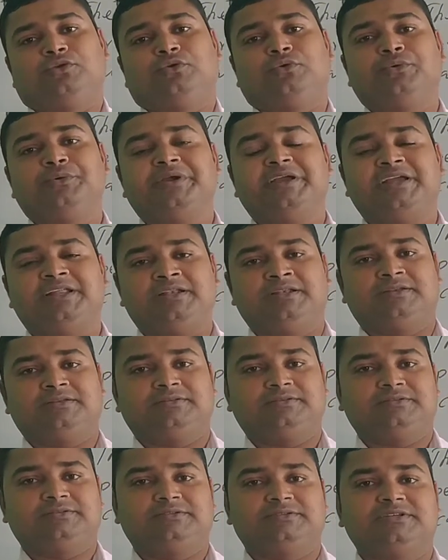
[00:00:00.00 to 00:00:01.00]
we will
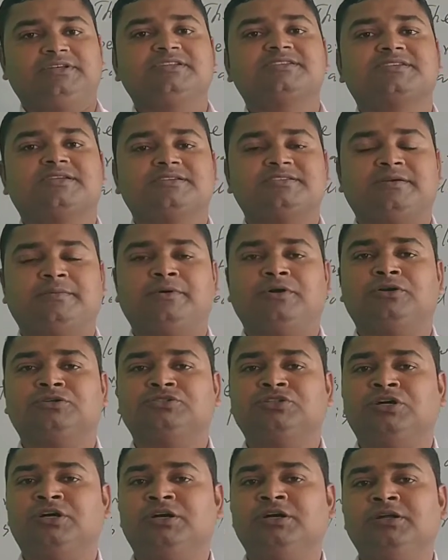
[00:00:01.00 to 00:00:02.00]
discuss about
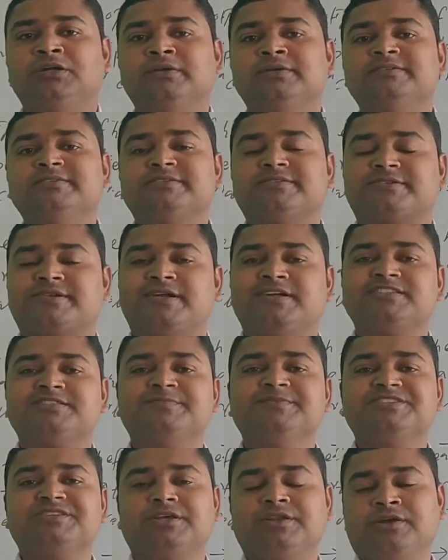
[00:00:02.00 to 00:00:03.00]
the
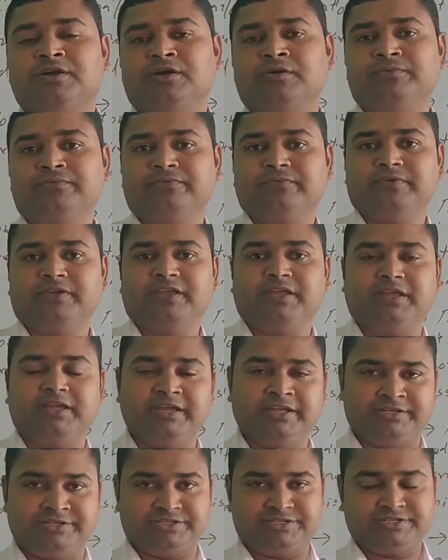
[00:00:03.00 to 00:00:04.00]
transmission of
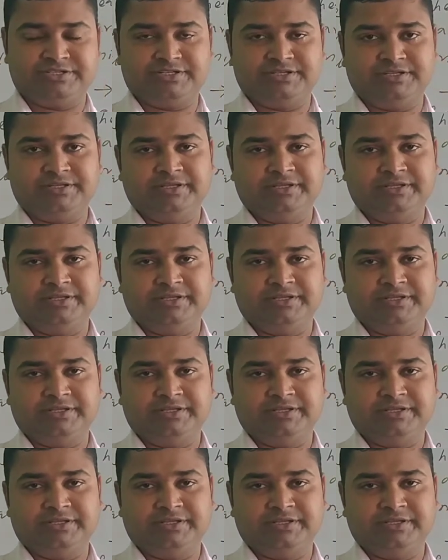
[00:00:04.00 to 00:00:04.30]
heat.